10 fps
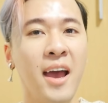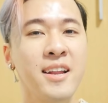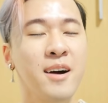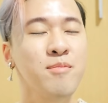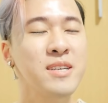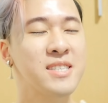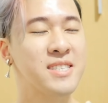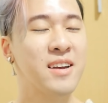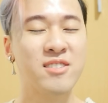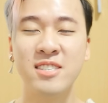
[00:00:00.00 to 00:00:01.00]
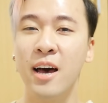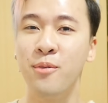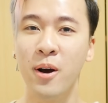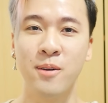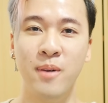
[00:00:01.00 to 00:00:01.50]
Hey dumplings, it's Dave Desai,
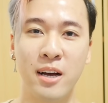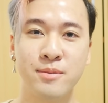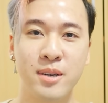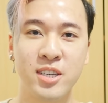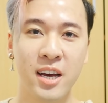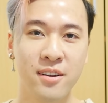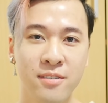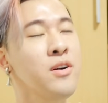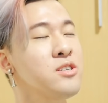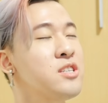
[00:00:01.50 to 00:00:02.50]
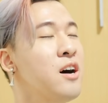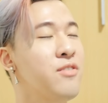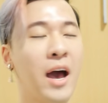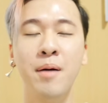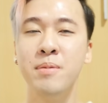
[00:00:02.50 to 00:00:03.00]
welcome back to my channel. First off,
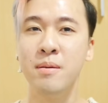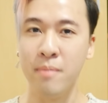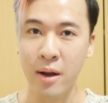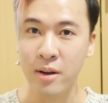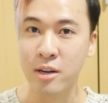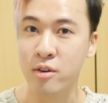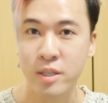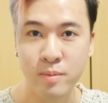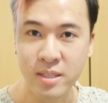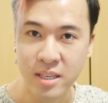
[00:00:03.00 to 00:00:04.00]
happy Merry Christmas